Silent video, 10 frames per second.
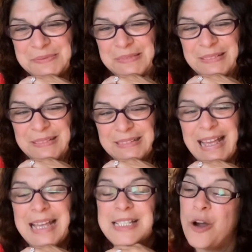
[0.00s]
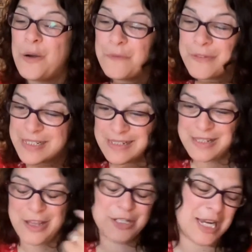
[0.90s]
That's confidence
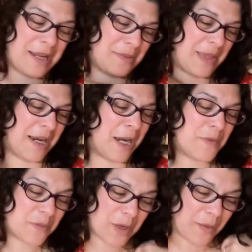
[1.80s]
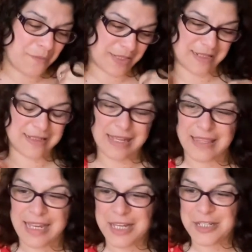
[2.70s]
though, Jacob. That comes from confidence. I
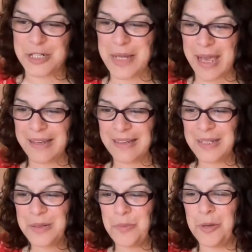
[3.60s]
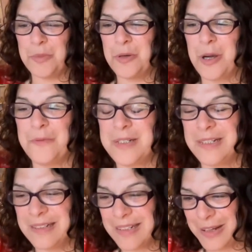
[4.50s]
think as you get more and more
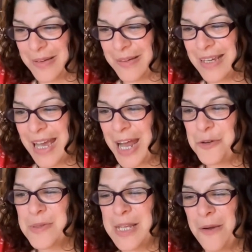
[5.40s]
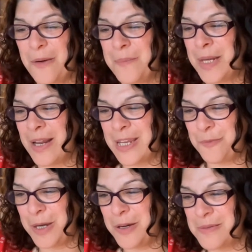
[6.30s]
confident, you know, and also, I mean, I
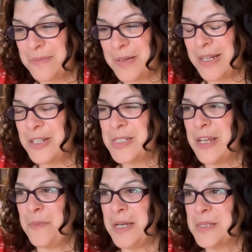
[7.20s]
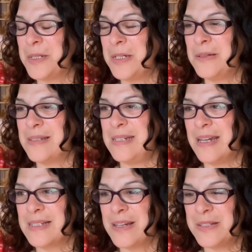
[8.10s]
used to give my husband heart
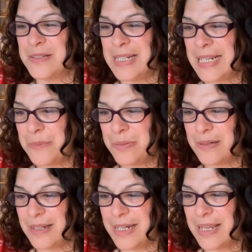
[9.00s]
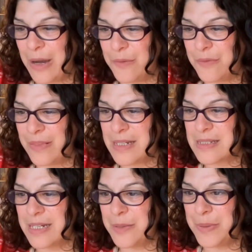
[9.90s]
attacks. I used to leap like out of things
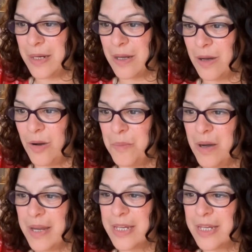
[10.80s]
and he'd be like, oh my